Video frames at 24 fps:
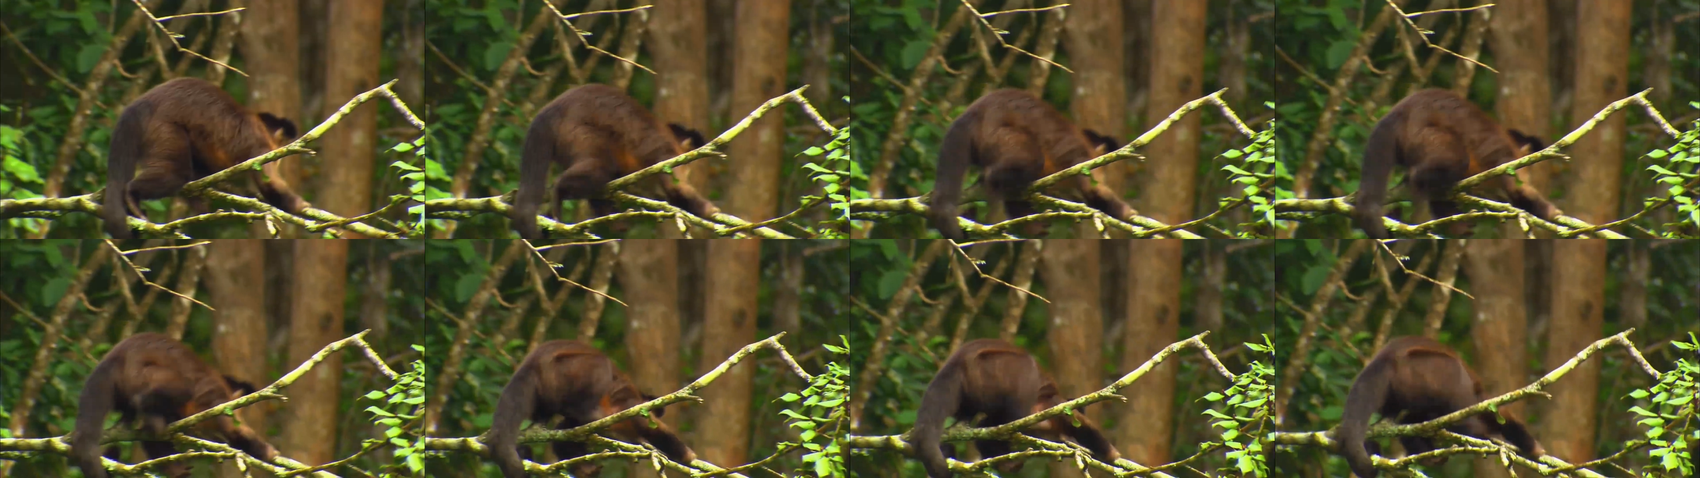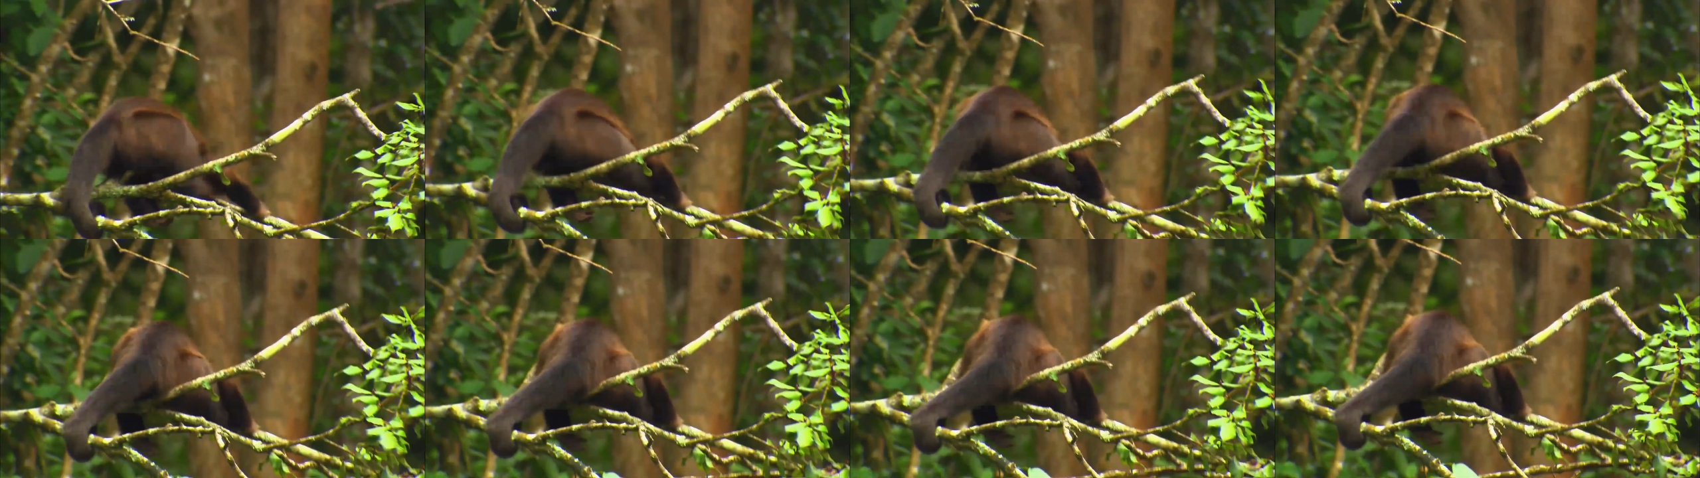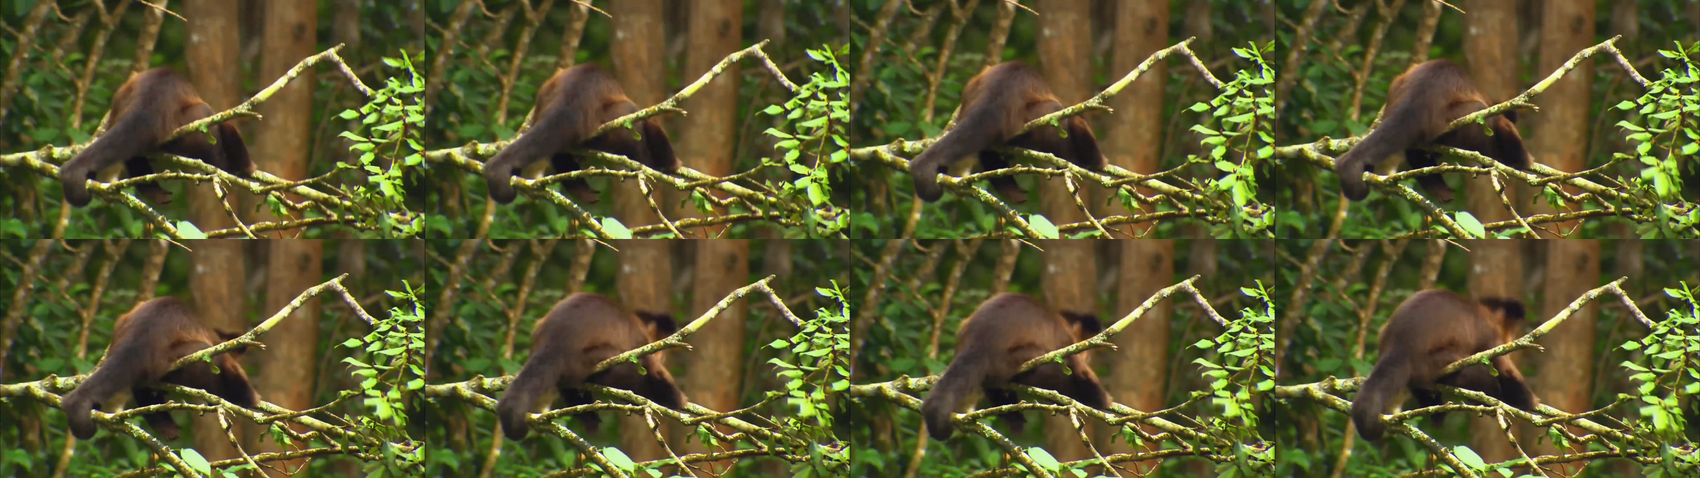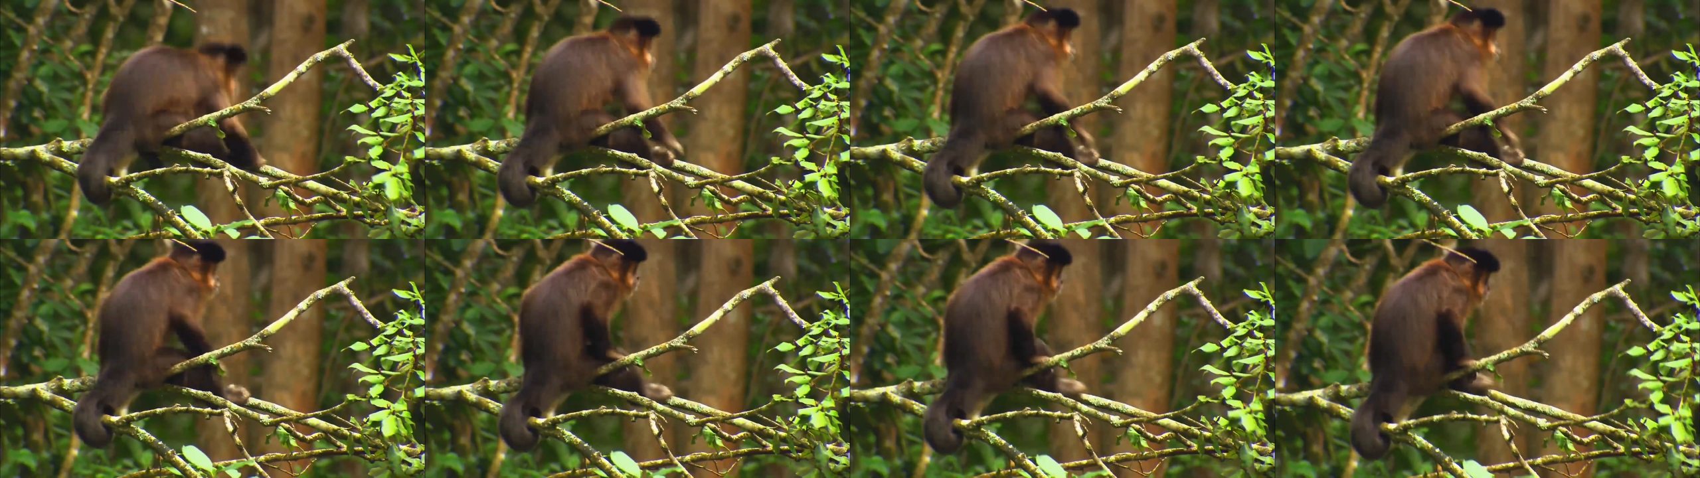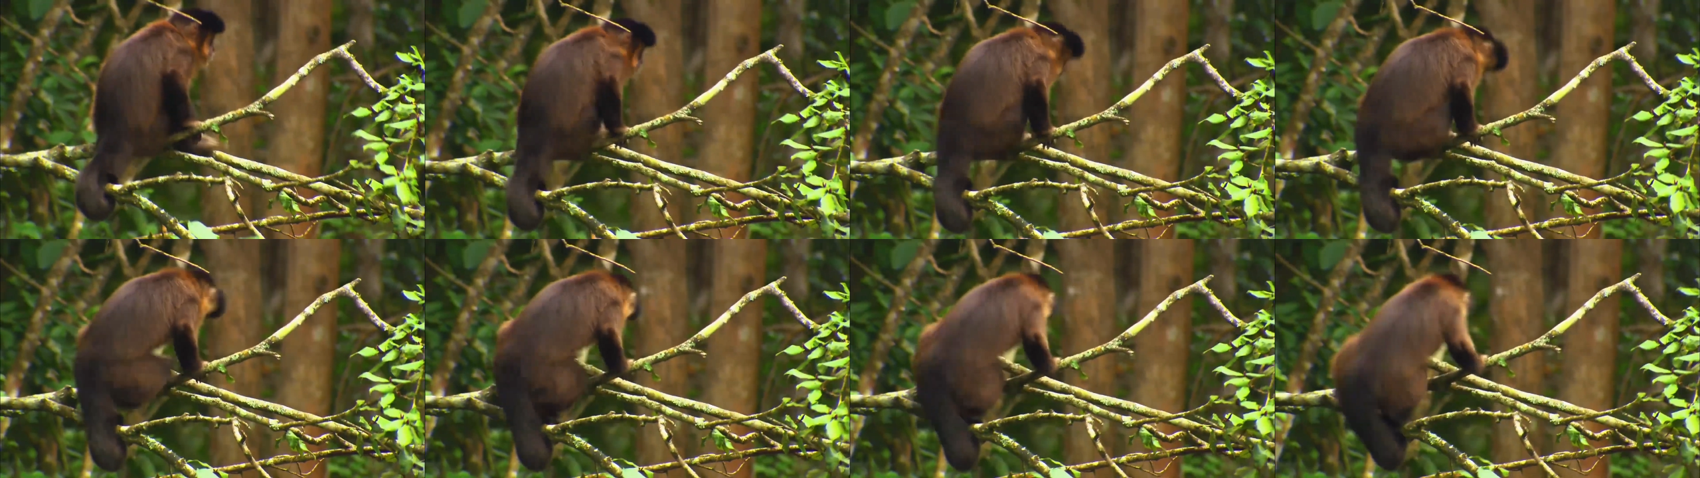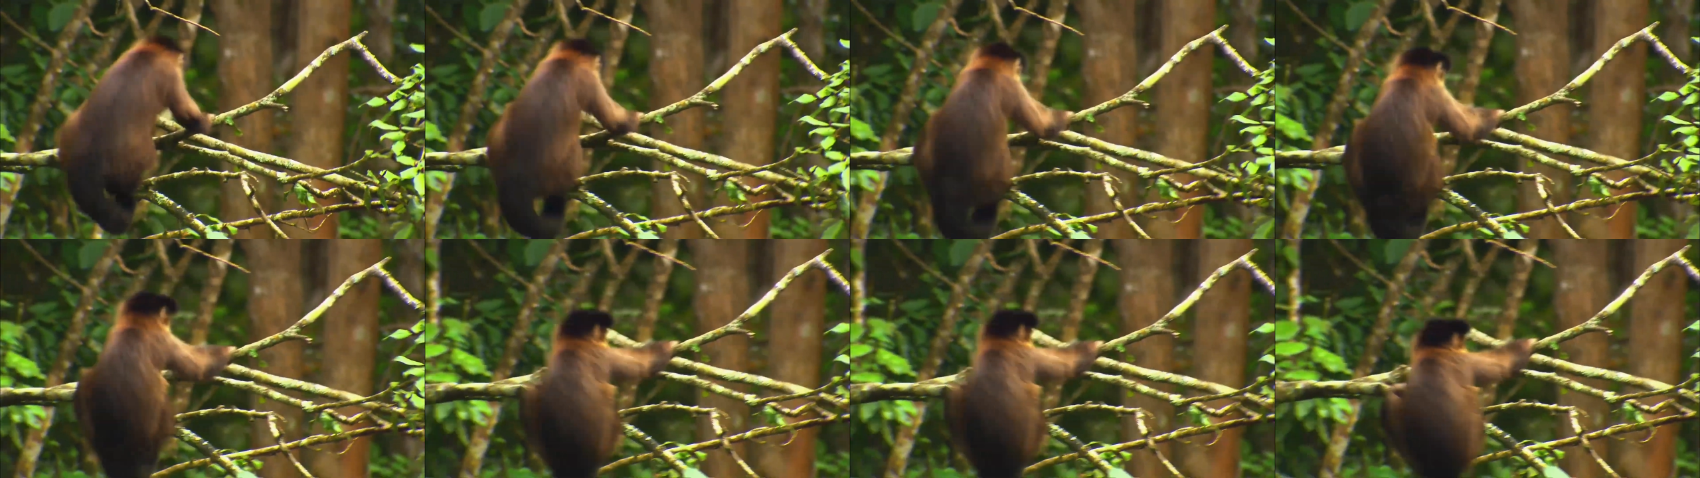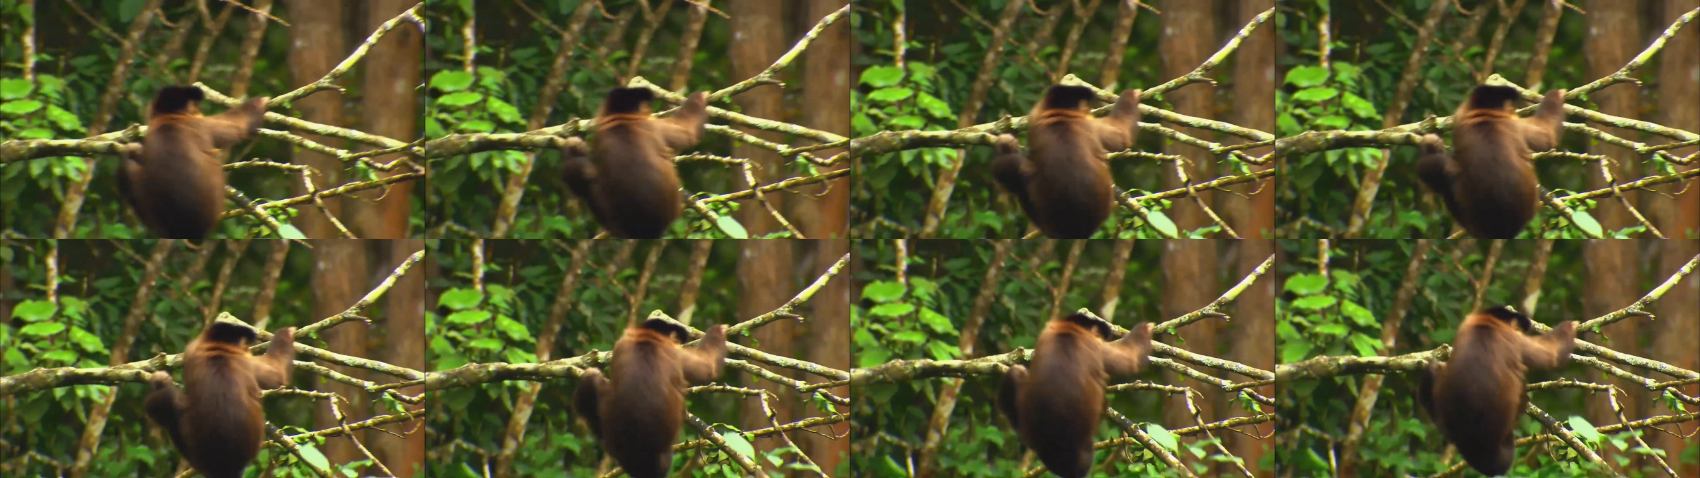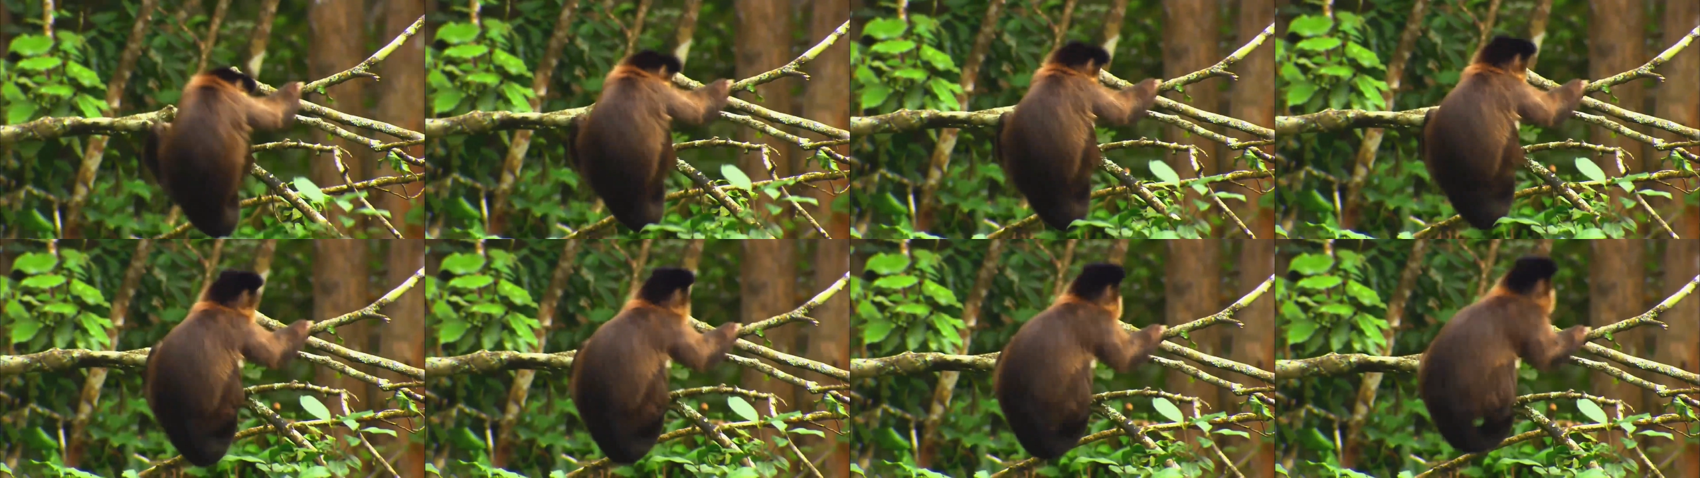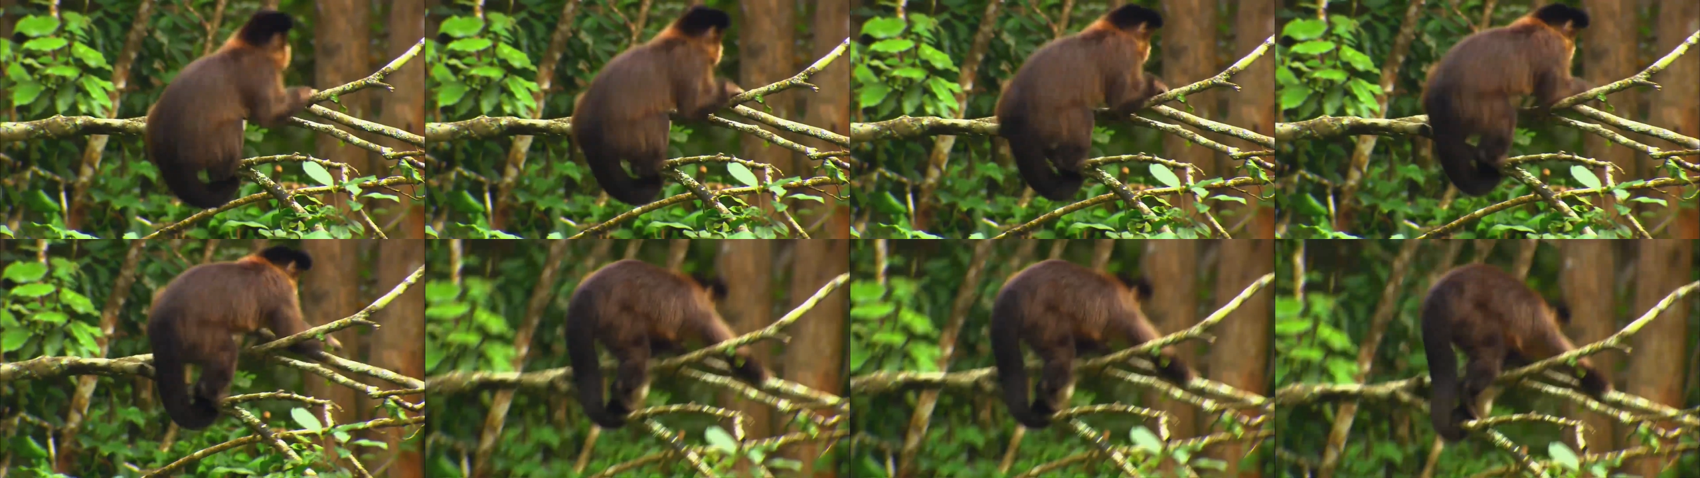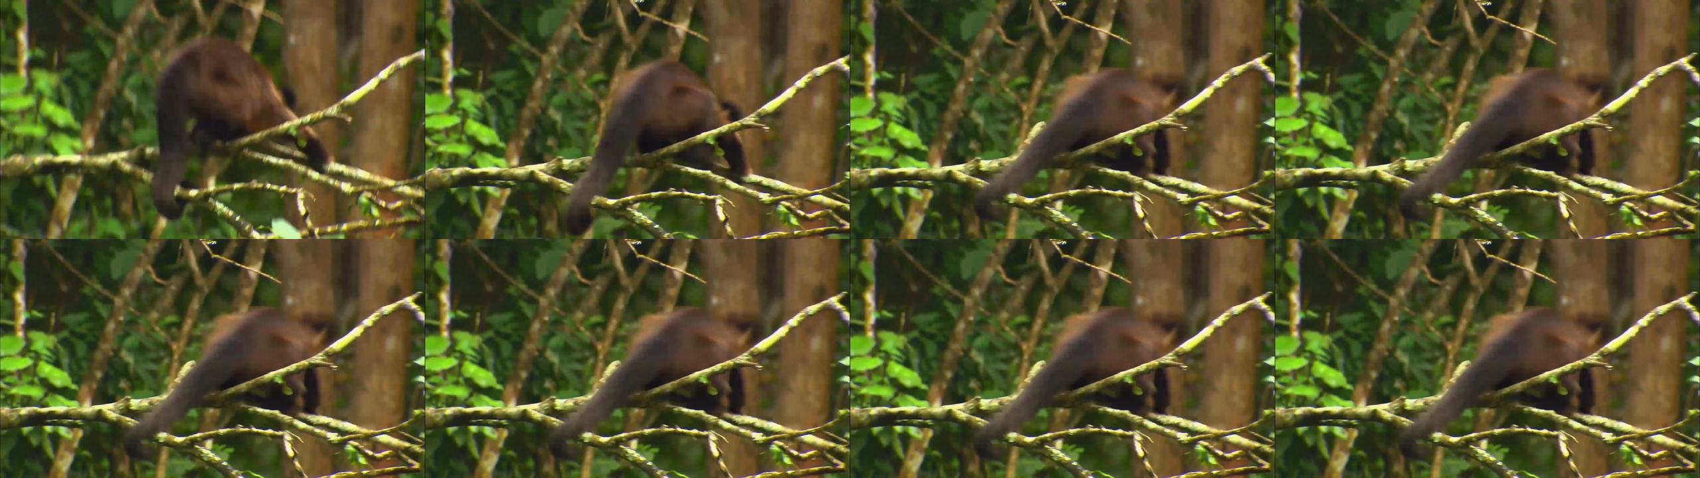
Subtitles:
No face is visible, so there are no lips to read.